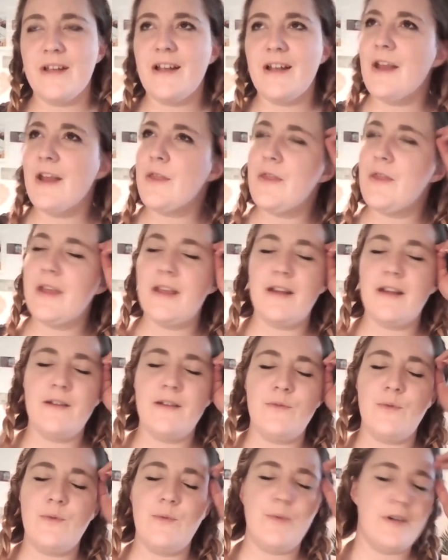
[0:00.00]
I think,
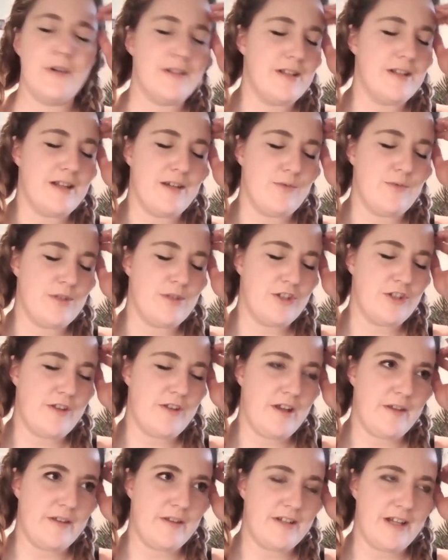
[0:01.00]
what did I watch
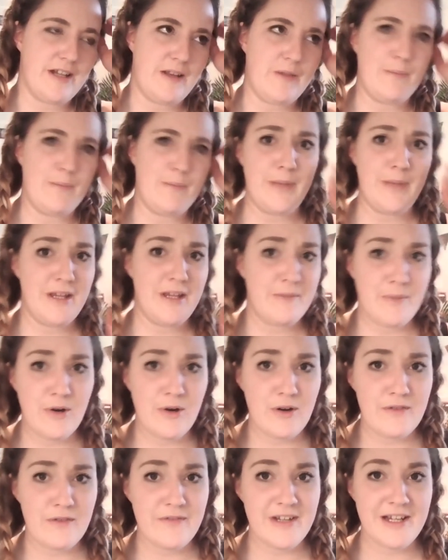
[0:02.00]
the other day? The beer
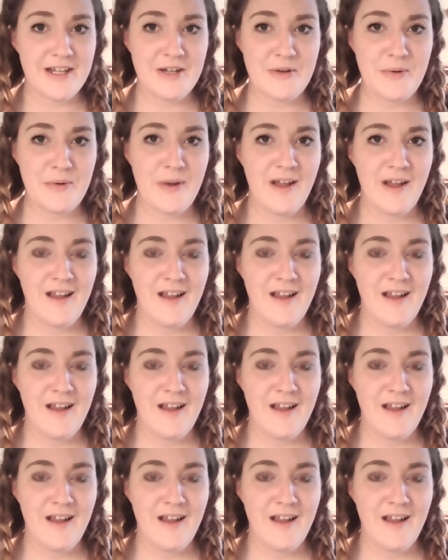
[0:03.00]
pong video.